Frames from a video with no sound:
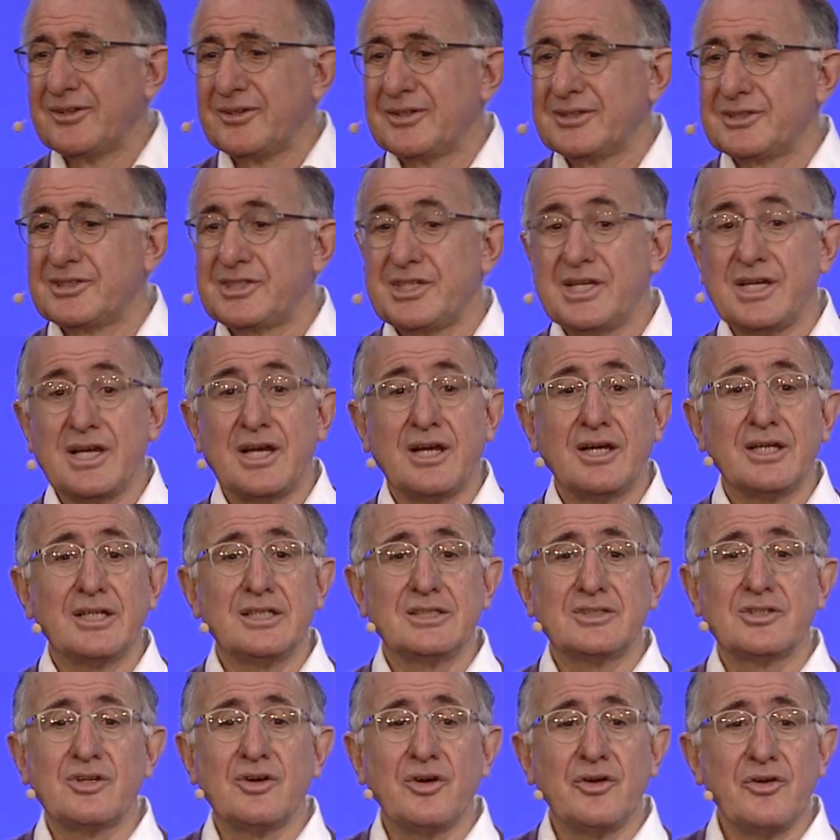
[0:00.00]
see how
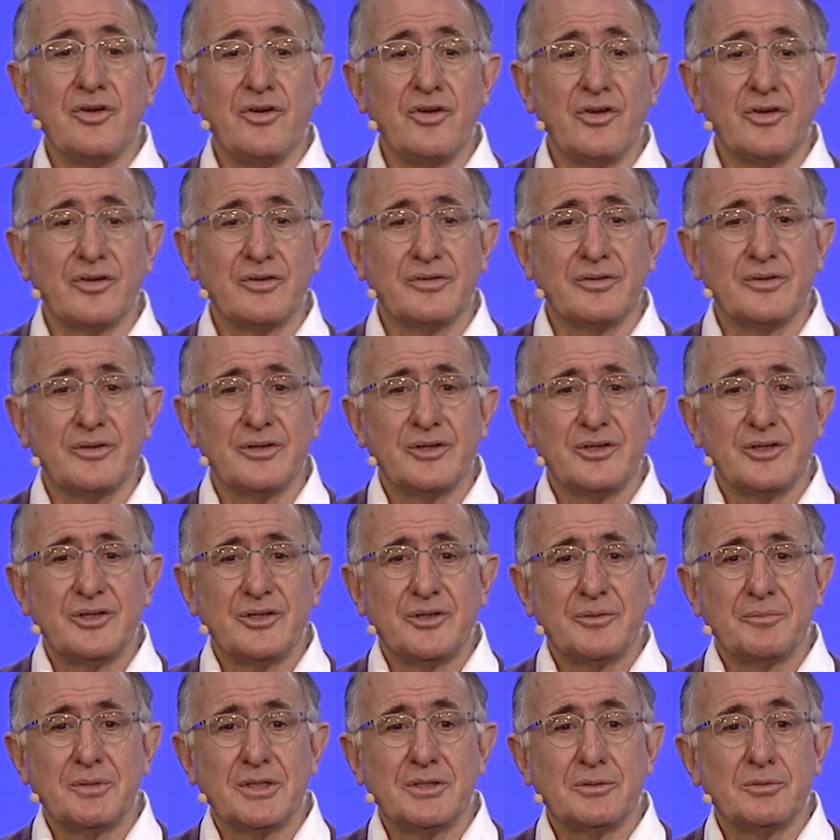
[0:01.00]
he's gone on.
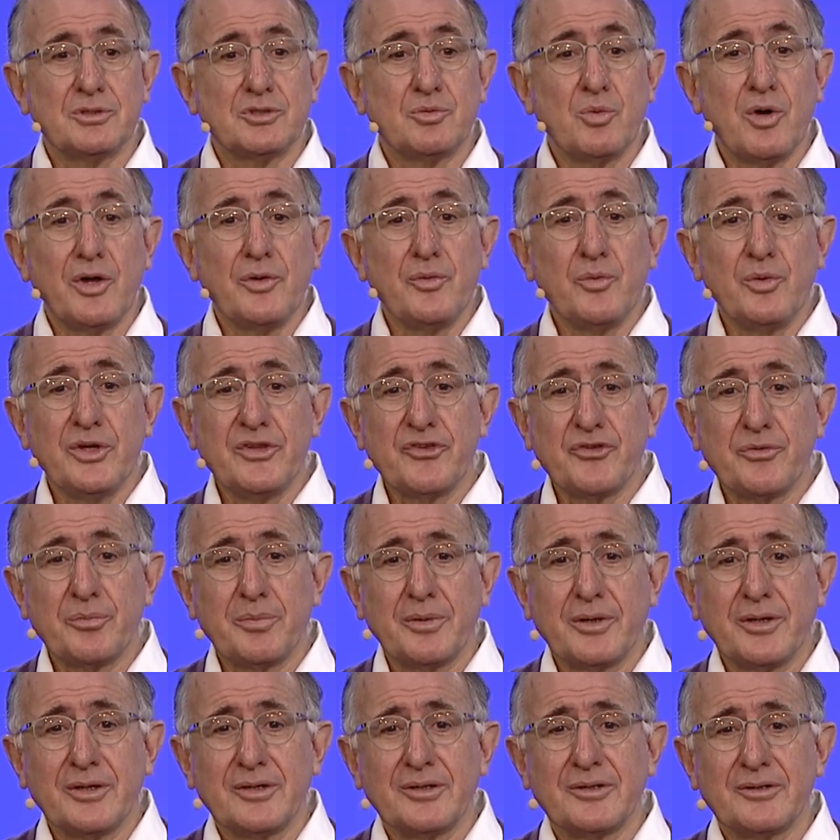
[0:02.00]
But it was one whisper.